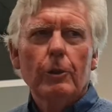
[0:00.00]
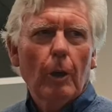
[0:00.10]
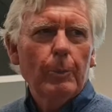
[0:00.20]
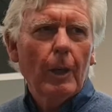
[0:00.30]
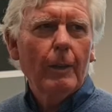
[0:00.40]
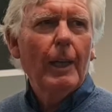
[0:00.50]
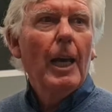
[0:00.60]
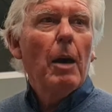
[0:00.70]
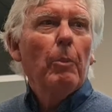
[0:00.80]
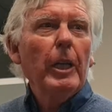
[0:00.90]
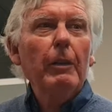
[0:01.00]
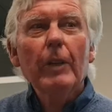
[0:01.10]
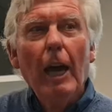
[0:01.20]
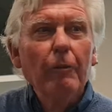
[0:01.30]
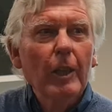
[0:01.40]
Job done. But
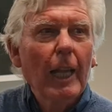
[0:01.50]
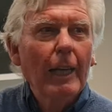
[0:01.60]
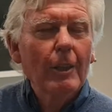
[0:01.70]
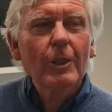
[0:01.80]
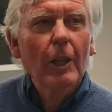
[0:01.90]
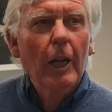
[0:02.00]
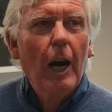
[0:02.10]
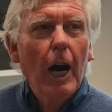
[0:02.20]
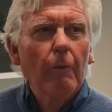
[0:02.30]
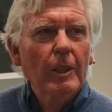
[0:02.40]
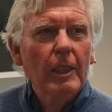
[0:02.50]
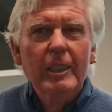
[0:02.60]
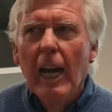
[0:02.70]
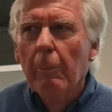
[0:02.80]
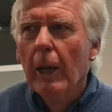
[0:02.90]
even after that, there's another harvest. The
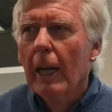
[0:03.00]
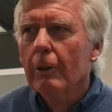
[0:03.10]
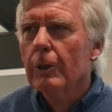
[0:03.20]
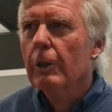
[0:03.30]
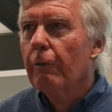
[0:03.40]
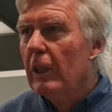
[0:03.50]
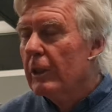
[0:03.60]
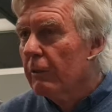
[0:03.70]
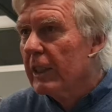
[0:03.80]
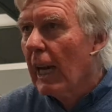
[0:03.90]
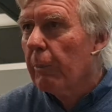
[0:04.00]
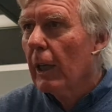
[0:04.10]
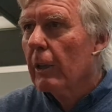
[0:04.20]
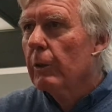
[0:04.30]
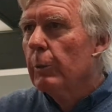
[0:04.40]
tabernacles, the Feast of
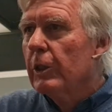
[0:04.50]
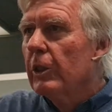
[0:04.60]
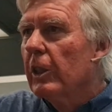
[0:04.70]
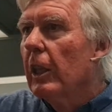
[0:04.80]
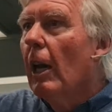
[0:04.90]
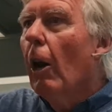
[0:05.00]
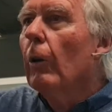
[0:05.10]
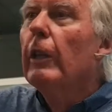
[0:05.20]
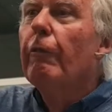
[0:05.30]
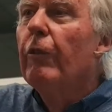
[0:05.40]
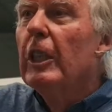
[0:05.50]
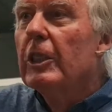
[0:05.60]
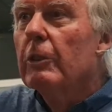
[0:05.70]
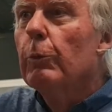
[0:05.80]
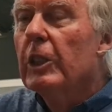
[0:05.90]
Tabernacles, which is the only
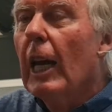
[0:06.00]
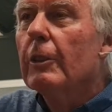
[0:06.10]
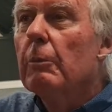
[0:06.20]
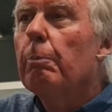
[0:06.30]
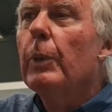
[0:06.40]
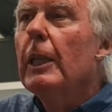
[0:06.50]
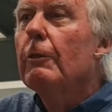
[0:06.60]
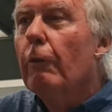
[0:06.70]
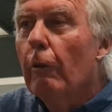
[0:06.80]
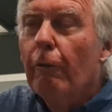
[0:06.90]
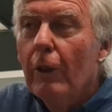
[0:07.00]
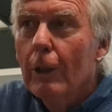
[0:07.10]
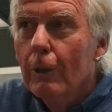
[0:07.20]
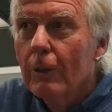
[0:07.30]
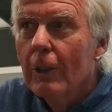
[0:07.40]
feast which hasn't been
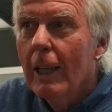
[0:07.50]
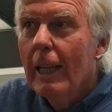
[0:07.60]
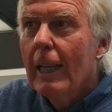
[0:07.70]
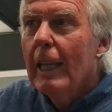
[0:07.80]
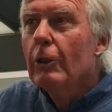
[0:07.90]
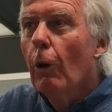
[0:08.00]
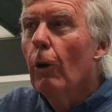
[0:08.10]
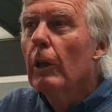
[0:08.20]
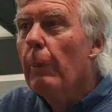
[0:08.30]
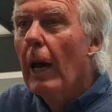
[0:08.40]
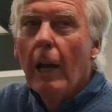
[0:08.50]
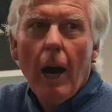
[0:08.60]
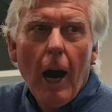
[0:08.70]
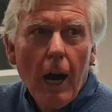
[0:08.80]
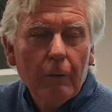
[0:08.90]
fulfilled, is all about
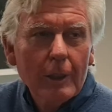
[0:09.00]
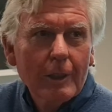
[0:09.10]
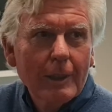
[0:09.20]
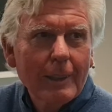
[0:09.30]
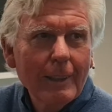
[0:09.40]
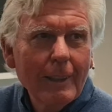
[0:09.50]
harvest.